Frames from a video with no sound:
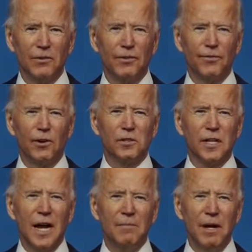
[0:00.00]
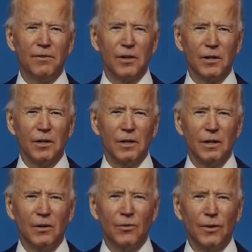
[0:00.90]
For the first time ever,
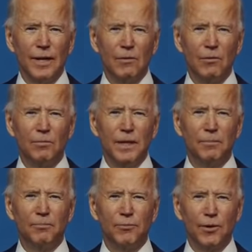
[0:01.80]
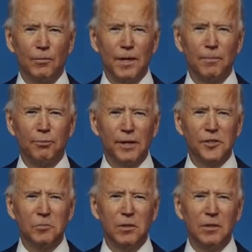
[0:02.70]
there will be a
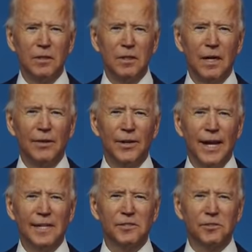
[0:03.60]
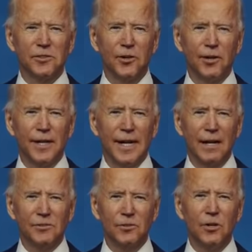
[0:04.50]
principal on the National Security
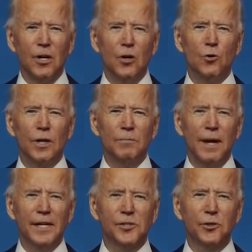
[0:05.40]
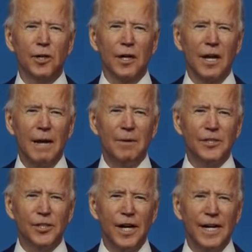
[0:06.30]
Council who can make sure
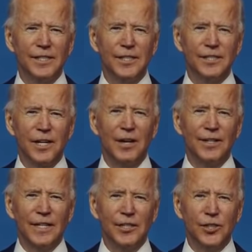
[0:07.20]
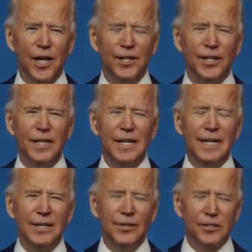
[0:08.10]
climate change is on the agenda
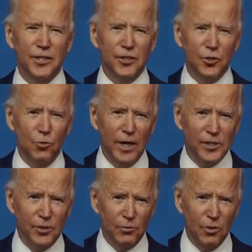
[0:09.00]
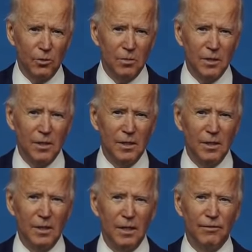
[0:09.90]
in the Situation Room.
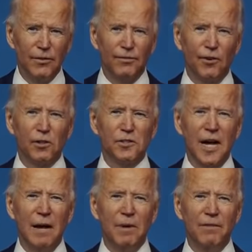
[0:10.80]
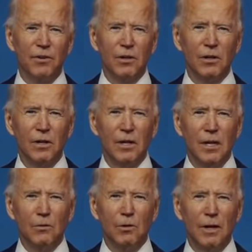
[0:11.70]
For the first time ever,
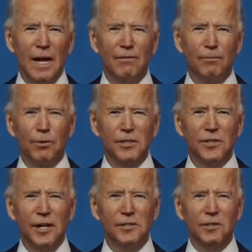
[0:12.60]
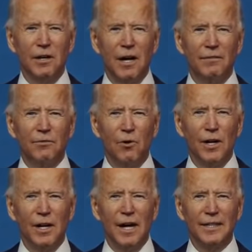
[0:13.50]
we will have a presidential
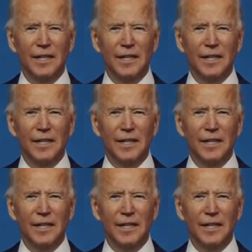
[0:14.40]
envoy